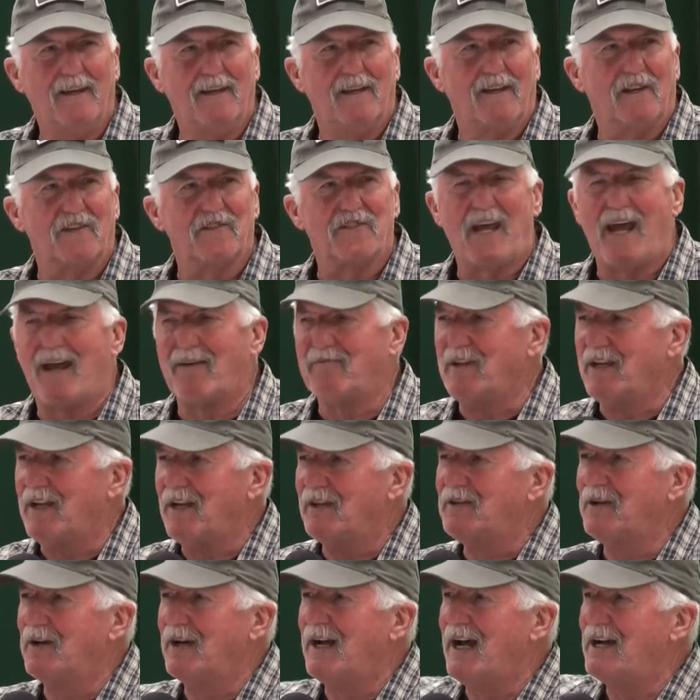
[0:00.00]
Because half the
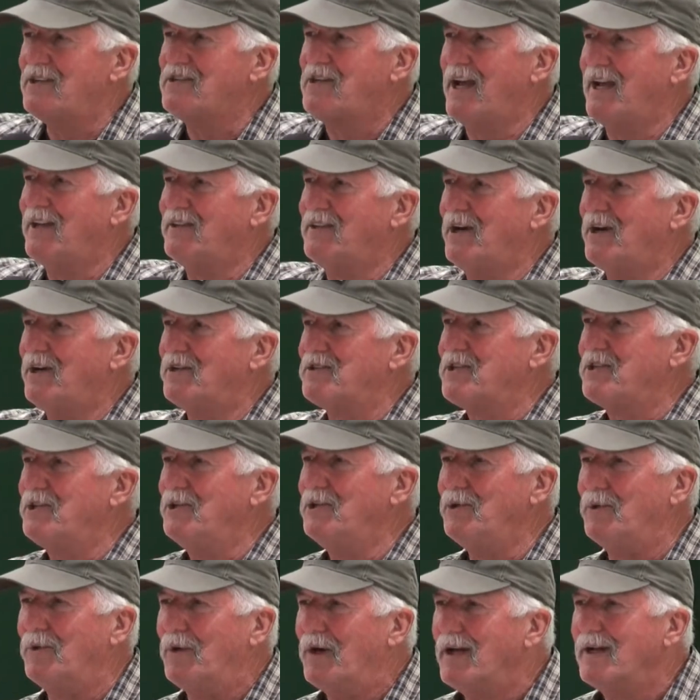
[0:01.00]
other guys had theirs
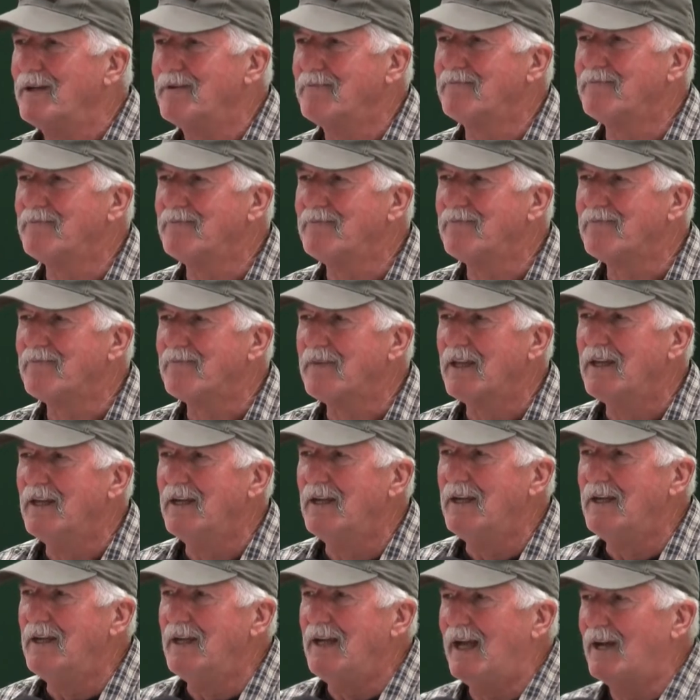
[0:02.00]
too.
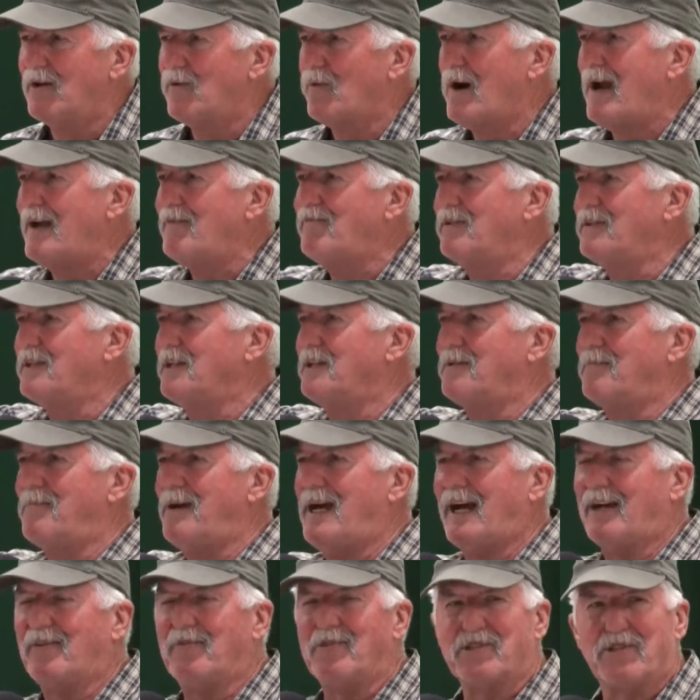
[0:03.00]
Had a rifle in the
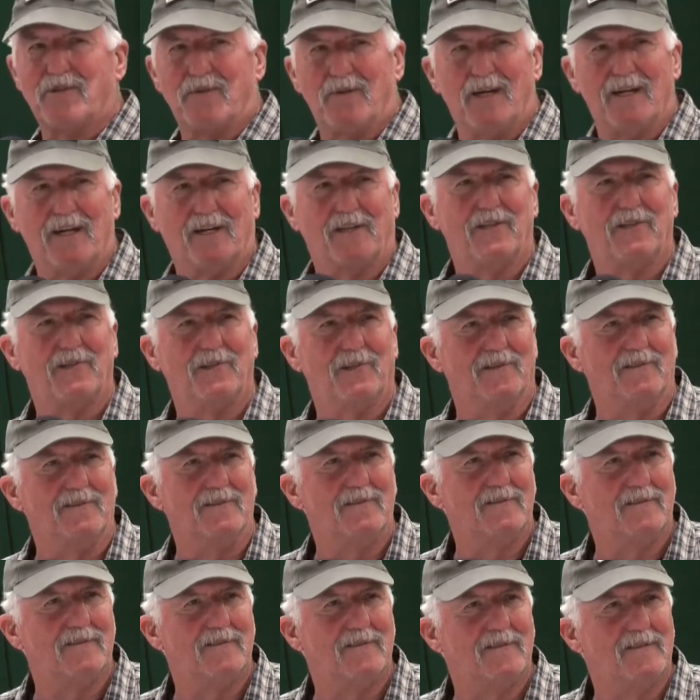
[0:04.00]
back of his truck too.
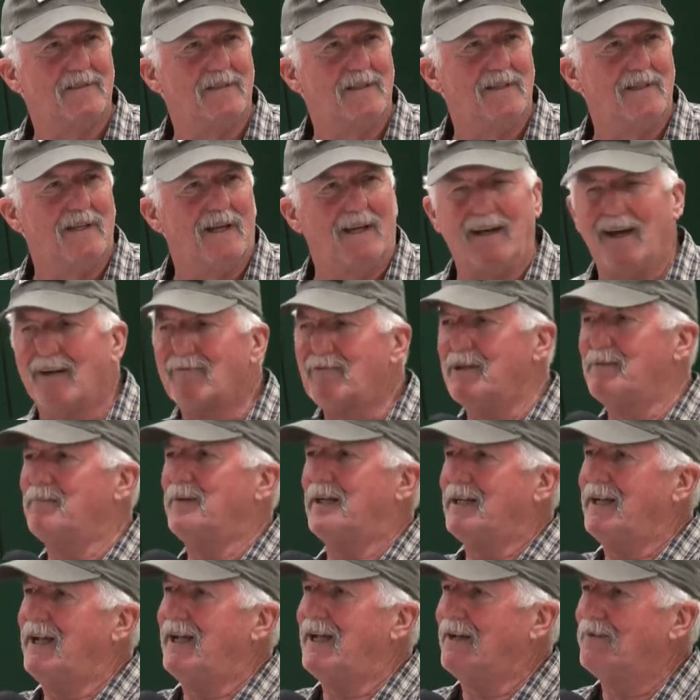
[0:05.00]
And
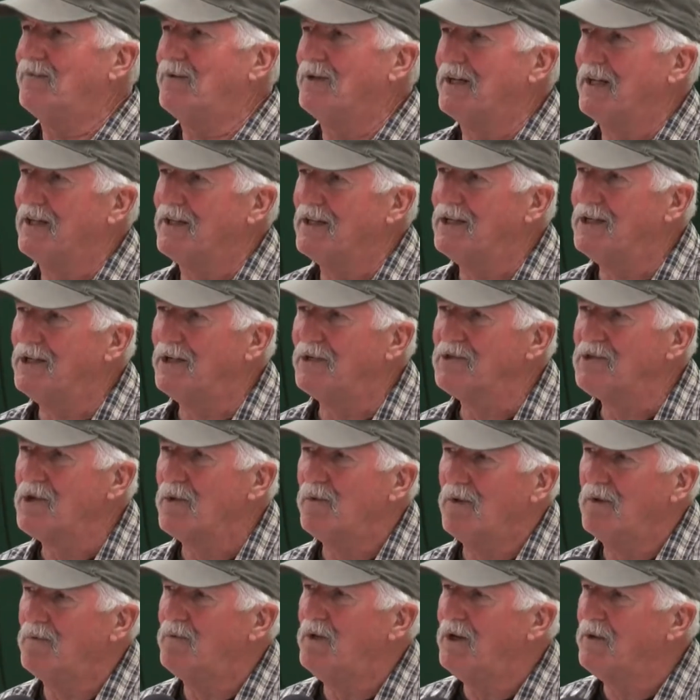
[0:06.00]
everybody had one of those.
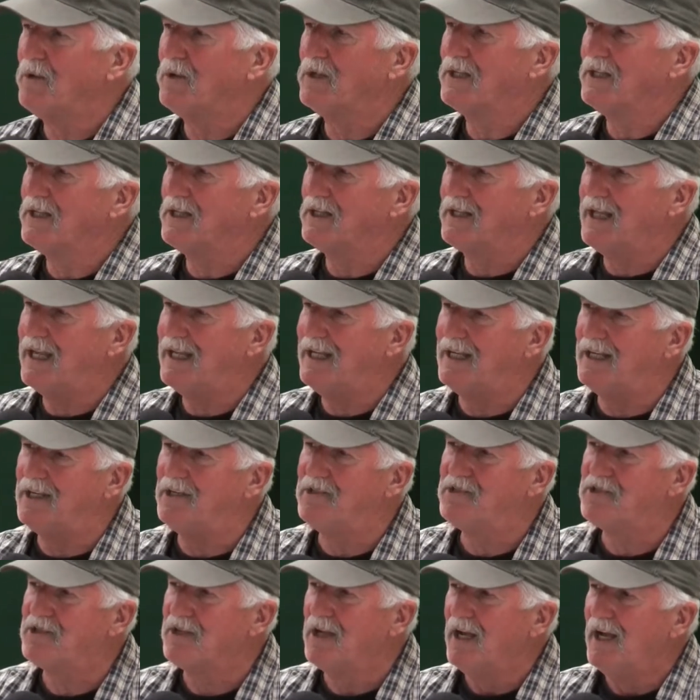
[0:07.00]
When we were little
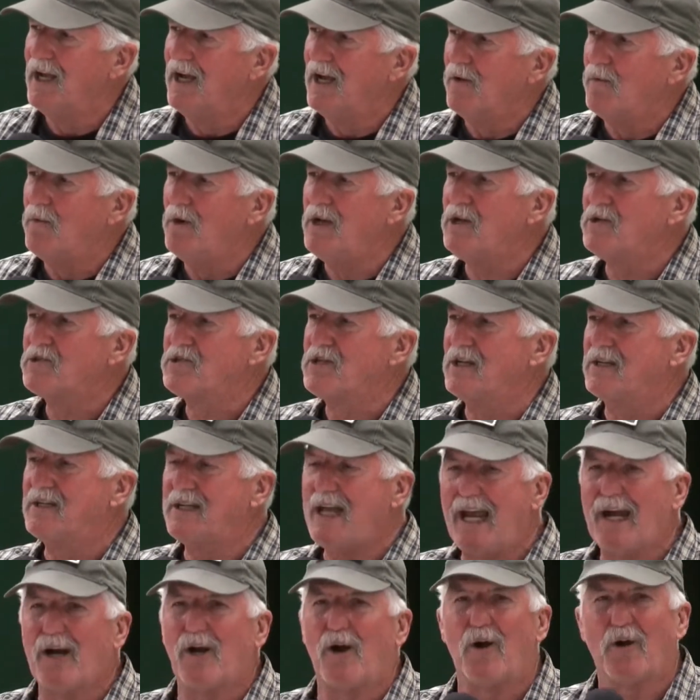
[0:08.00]
kids, we used to
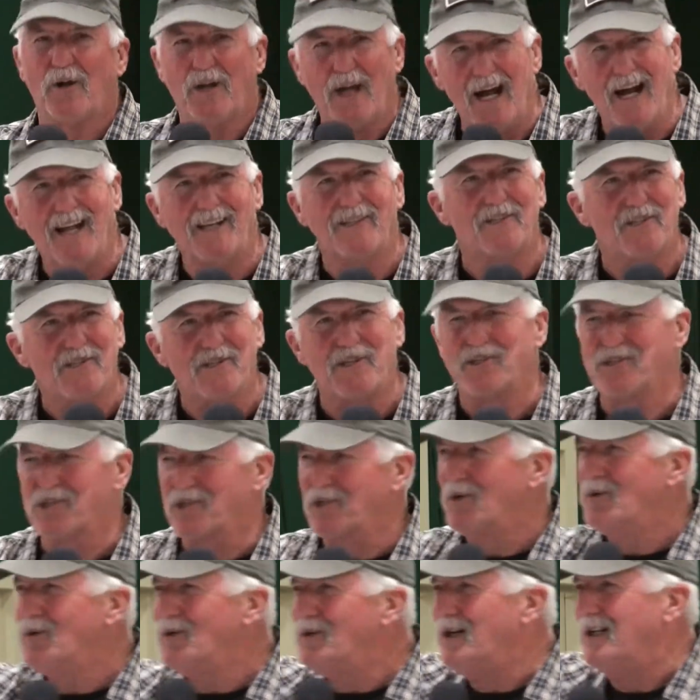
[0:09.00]
take our guns to
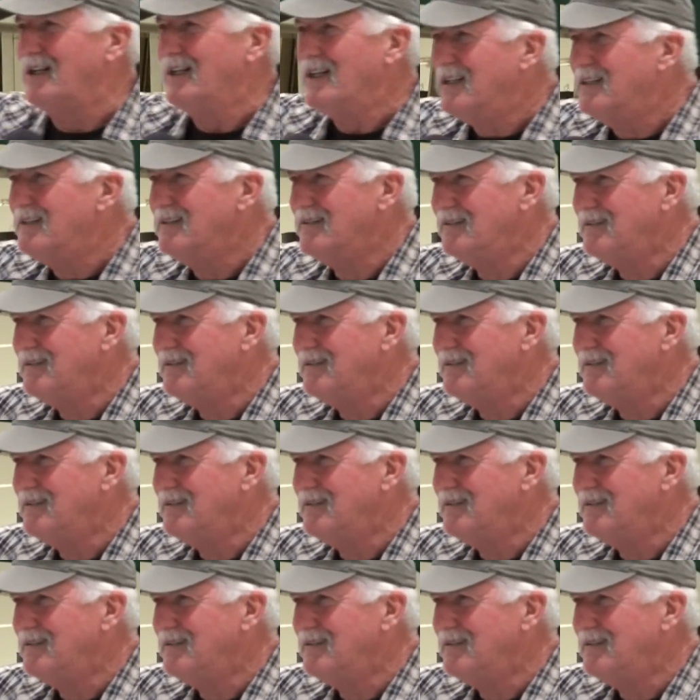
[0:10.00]
school.